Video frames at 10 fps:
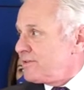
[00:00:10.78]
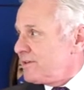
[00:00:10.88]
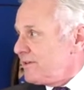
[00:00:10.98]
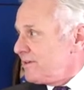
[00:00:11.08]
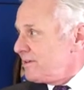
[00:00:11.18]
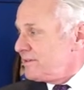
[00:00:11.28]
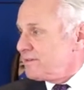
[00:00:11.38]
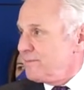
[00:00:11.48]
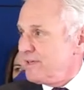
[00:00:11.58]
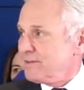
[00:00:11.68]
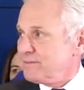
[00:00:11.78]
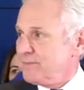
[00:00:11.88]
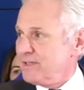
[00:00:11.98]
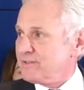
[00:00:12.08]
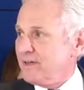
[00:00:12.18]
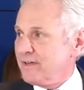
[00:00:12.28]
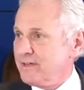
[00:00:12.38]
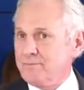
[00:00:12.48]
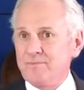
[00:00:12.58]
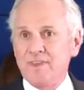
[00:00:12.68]
is here. The mayor's not
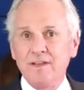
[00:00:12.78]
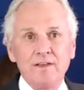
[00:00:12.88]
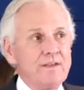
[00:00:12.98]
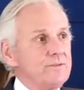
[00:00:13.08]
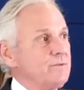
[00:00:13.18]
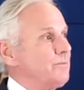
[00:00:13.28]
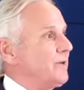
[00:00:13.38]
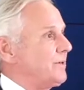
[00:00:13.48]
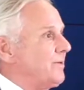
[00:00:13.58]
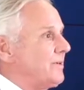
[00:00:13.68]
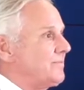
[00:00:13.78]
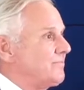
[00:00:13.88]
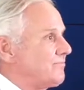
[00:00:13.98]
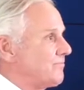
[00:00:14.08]
here. Beg your pardon?